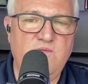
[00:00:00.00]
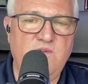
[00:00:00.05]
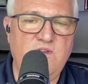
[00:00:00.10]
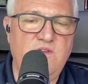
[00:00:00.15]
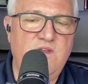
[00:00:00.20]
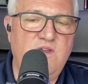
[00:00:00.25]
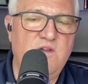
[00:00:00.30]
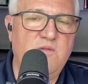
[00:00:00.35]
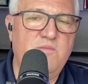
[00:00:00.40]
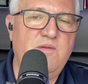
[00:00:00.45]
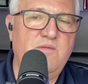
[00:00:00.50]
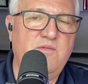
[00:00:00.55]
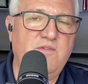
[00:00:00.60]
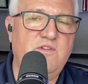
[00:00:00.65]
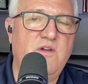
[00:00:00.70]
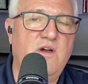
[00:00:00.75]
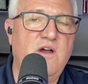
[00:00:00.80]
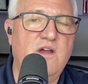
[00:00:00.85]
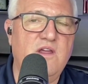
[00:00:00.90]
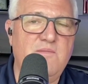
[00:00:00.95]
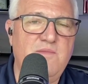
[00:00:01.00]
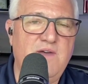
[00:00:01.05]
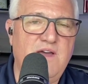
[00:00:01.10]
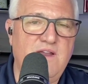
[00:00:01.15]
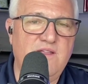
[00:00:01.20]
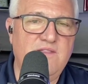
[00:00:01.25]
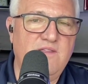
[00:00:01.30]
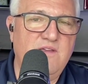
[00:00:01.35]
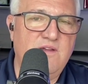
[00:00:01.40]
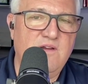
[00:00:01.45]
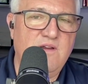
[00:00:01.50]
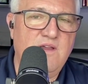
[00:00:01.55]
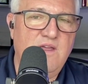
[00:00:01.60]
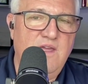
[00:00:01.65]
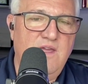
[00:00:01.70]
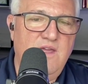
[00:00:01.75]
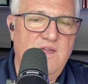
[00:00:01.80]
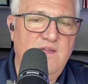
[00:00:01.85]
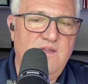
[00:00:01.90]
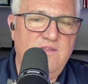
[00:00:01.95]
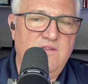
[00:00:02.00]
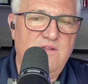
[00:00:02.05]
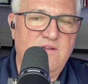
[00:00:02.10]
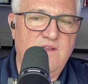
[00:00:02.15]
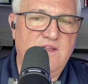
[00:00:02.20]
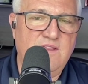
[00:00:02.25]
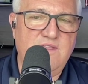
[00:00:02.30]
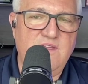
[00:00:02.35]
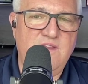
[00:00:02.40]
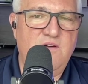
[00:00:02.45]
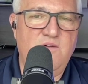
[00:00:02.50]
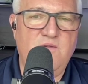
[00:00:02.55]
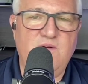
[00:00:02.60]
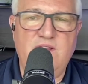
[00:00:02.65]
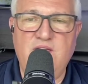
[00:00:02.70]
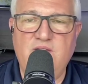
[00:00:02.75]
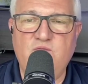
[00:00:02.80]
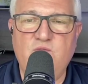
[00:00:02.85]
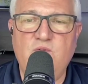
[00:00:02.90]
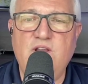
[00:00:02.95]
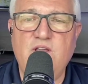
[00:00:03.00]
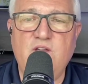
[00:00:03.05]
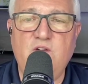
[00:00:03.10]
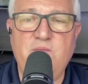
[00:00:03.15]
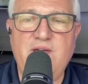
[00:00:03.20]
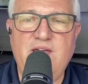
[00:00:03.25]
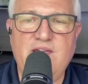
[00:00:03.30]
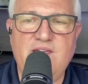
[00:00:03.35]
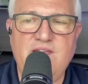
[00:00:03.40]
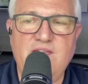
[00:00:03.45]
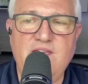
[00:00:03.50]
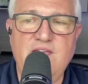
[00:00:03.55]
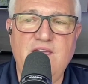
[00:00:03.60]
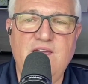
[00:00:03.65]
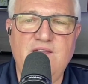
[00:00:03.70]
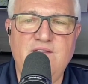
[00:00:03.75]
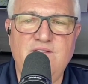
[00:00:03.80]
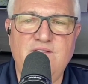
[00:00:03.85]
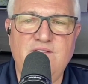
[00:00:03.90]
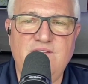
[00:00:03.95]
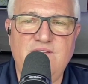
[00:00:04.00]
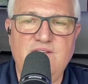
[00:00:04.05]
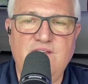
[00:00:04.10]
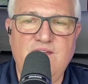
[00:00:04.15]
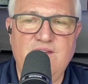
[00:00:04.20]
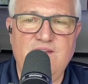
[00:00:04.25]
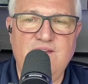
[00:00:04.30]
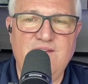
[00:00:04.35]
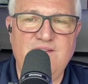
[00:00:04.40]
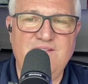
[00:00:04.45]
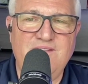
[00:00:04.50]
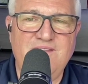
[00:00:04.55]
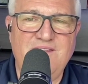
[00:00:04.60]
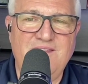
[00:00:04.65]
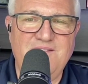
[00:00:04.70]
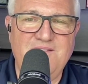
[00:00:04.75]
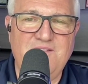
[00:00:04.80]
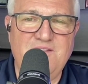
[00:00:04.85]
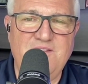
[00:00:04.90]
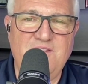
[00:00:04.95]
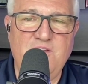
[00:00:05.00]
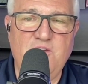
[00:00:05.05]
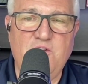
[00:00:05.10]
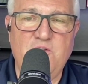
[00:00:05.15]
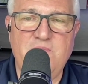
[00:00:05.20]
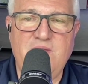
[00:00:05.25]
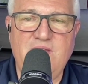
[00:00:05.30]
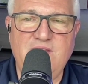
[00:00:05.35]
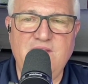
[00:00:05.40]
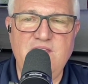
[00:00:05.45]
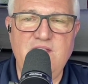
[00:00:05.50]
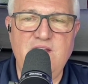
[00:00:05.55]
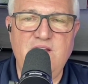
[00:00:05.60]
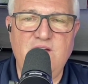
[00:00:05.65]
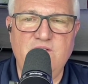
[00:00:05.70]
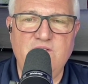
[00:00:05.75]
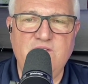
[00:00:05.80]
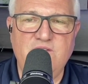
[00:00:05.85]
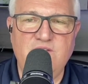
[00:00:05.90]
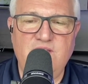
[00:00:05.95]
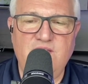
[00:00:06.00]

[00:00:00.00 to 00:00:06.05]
When you hear people talk about it, they're like they don't ever want to go back again and to the old magnetos.